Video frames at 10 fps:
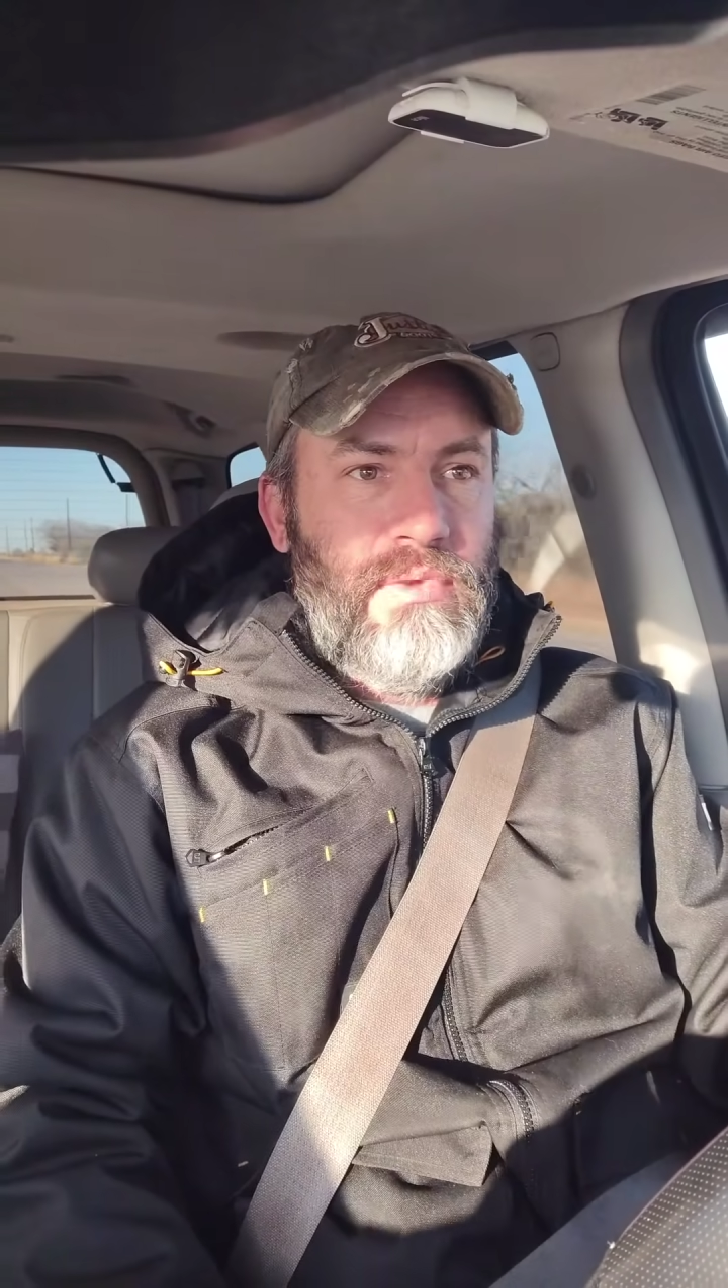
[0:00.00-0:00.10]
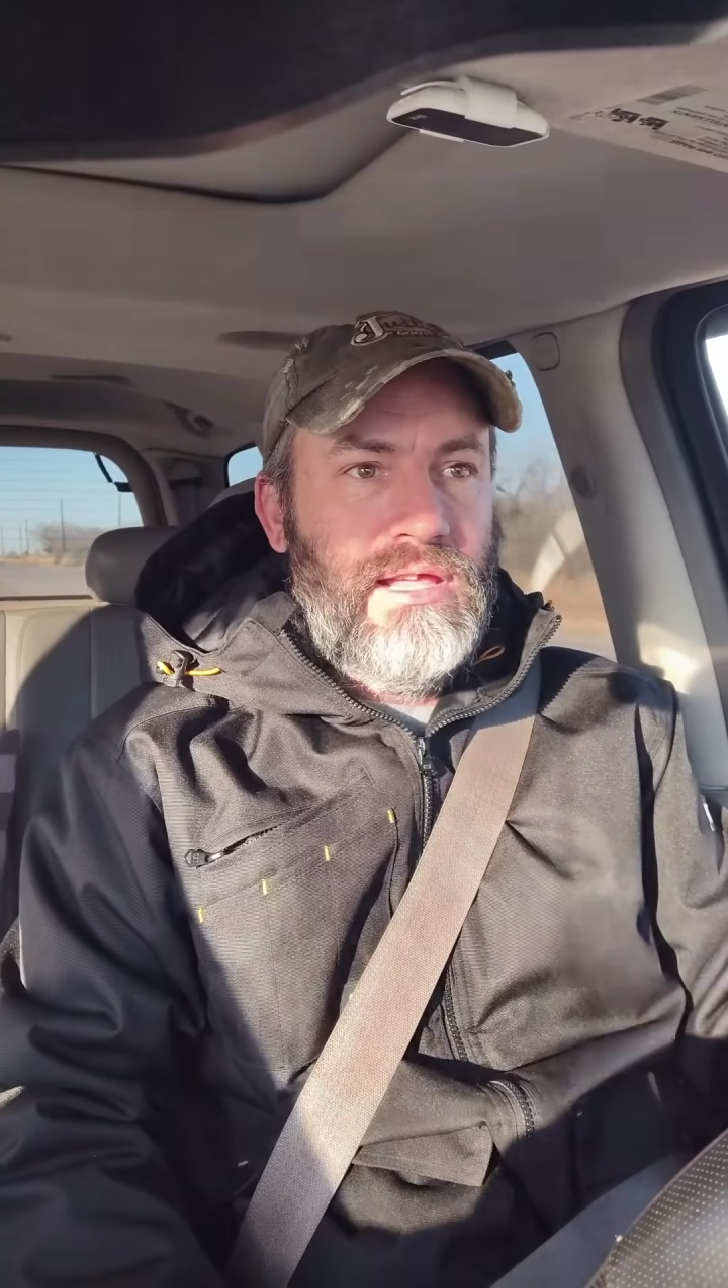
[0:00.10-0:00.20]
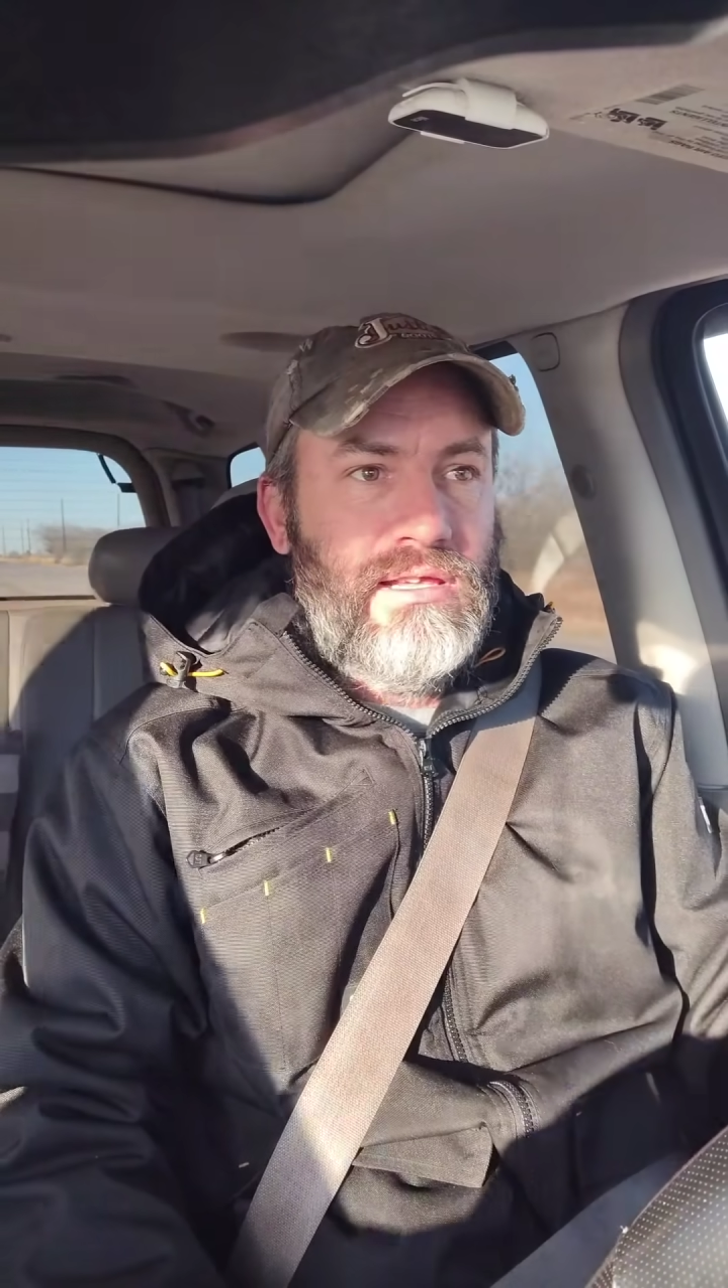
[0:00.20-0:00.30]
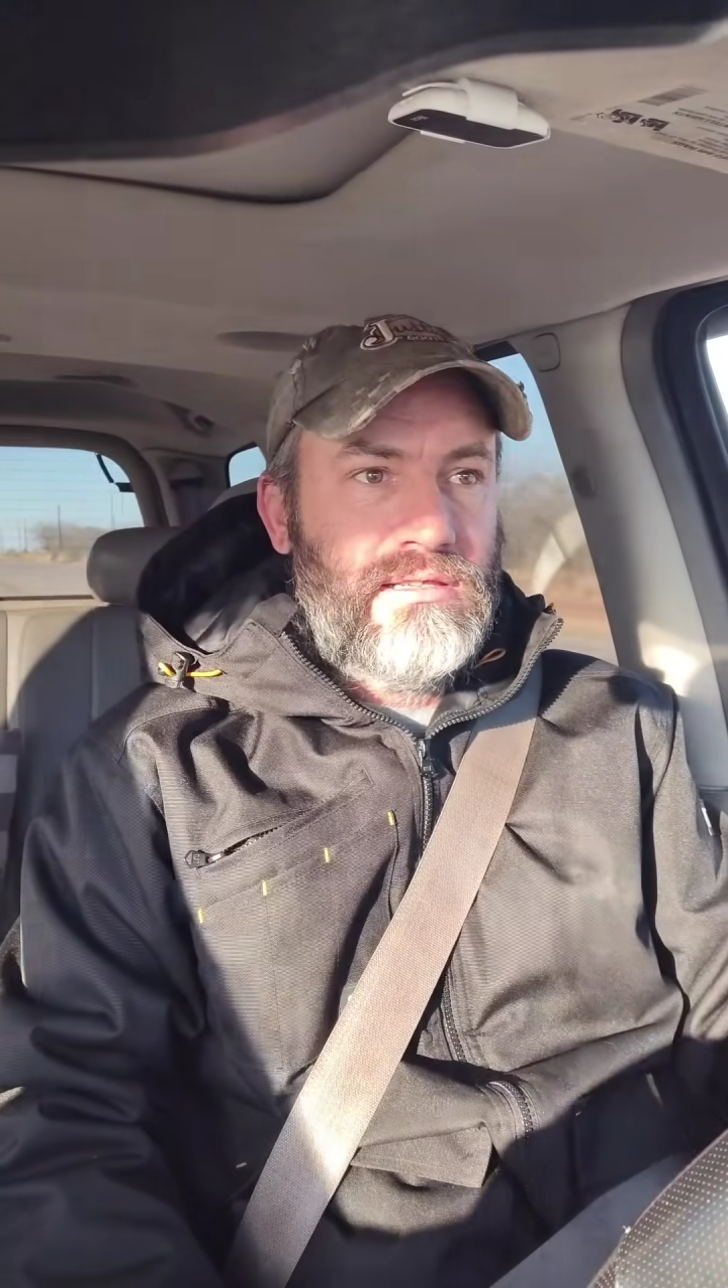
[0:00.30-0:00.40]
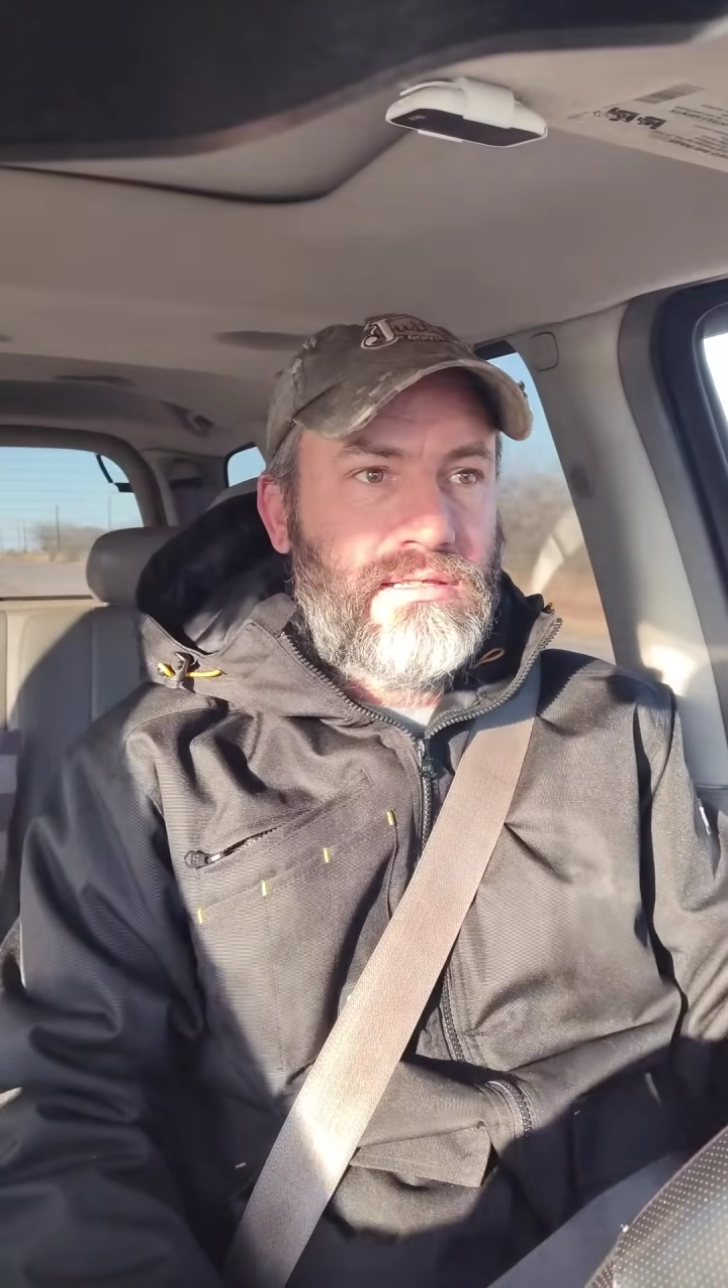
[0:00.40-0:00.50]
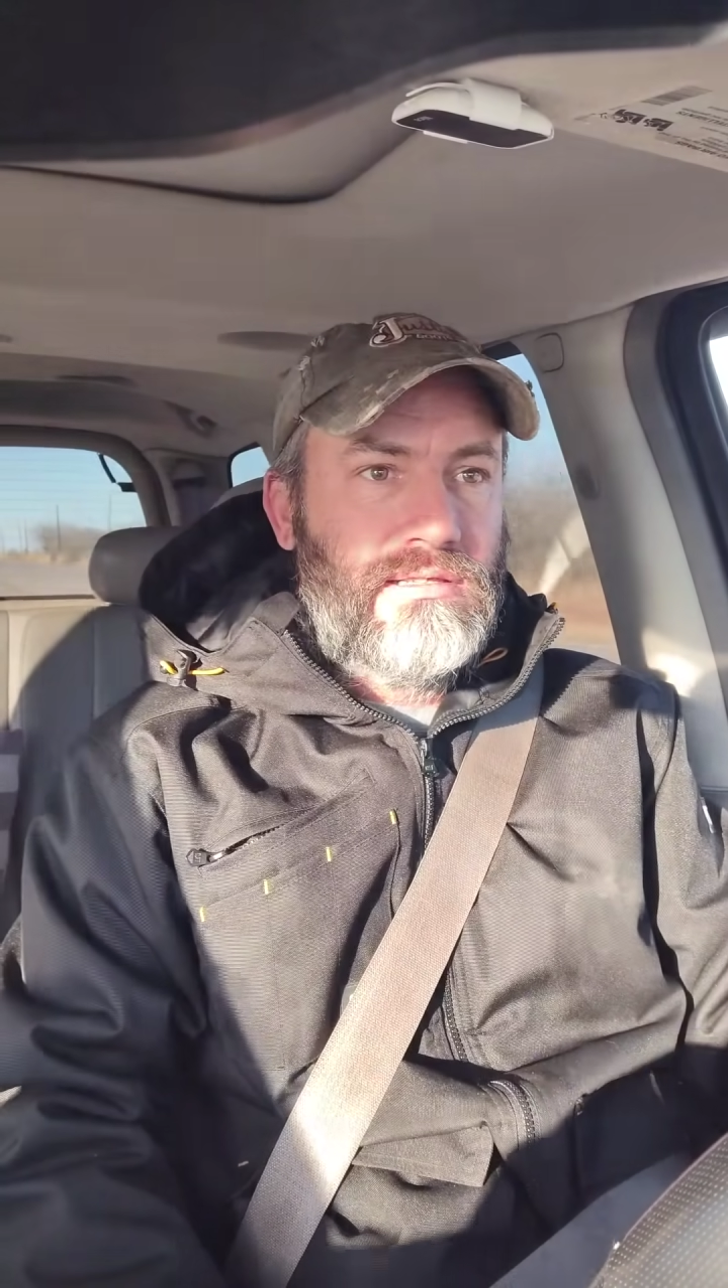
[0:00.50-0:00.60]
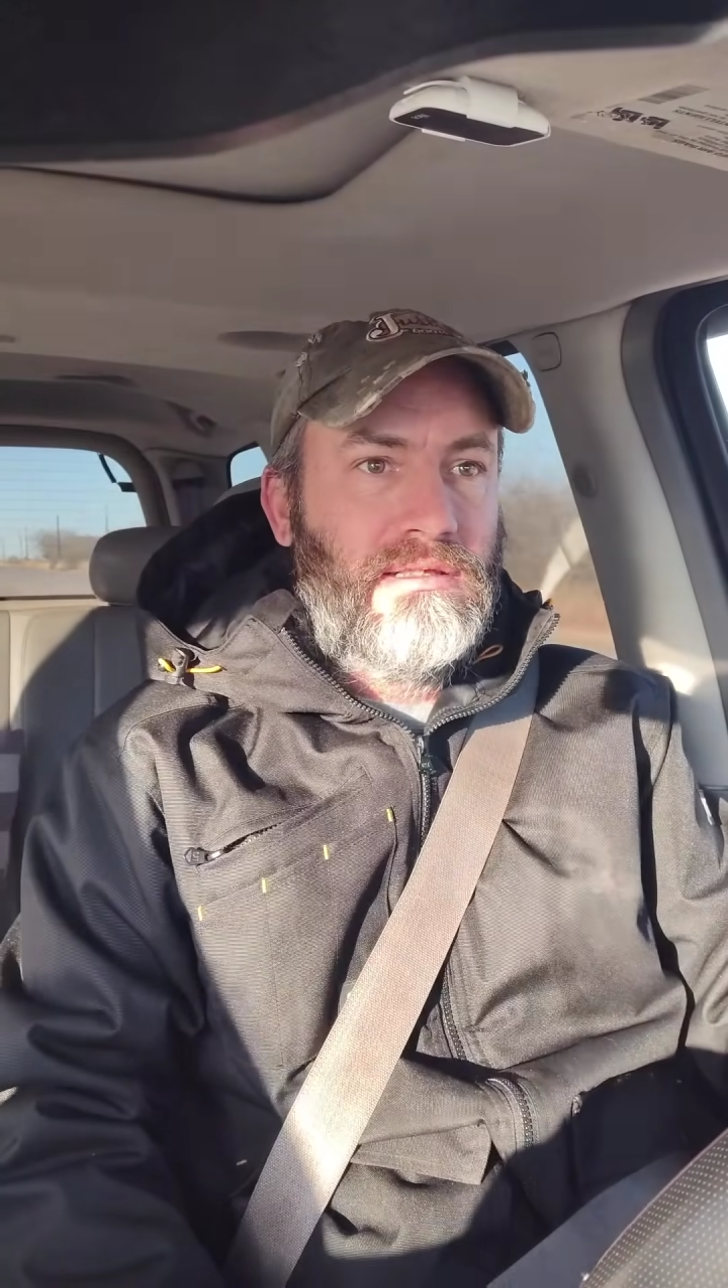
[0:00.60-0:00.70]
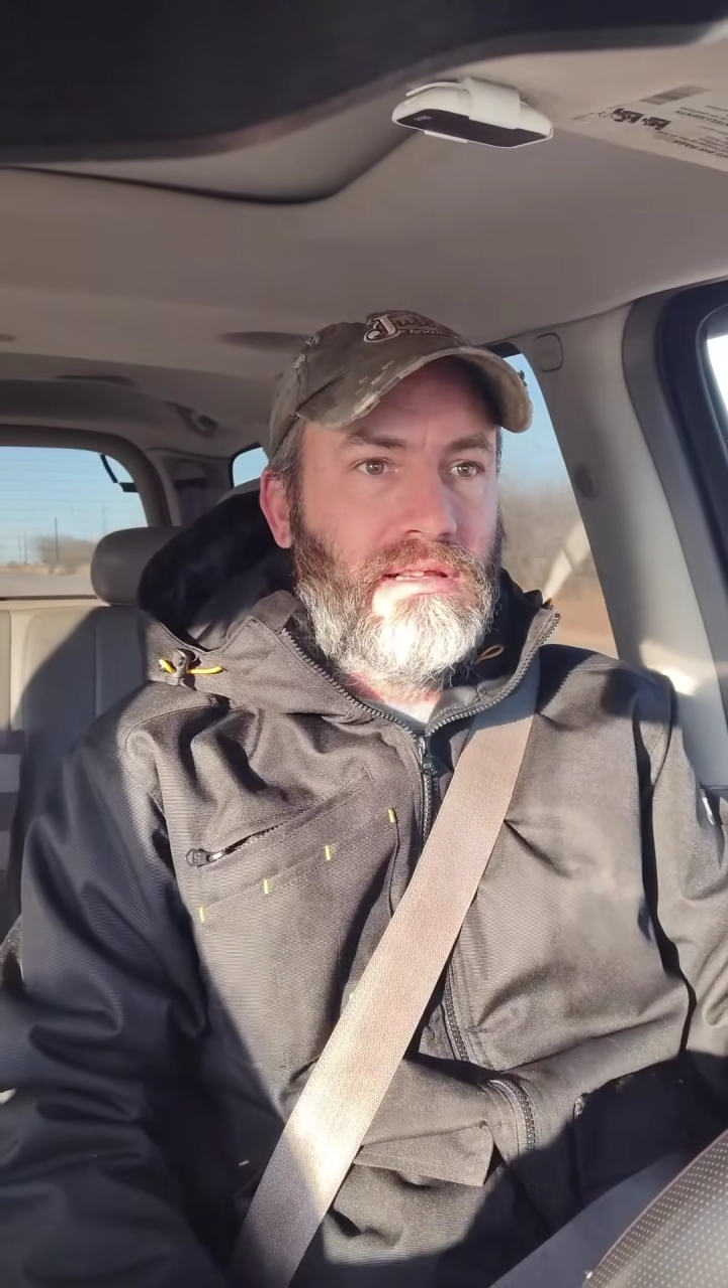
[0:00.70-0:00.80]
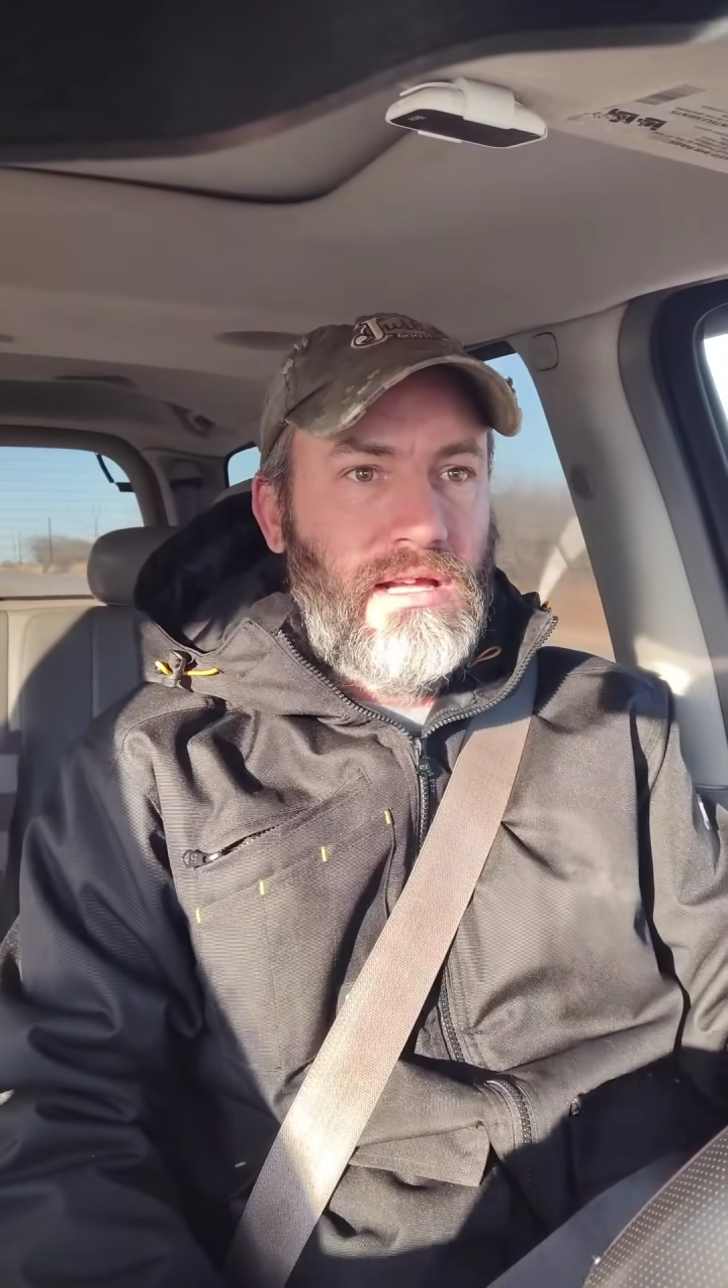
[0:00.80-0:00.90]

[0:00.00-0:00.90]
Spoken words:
beings,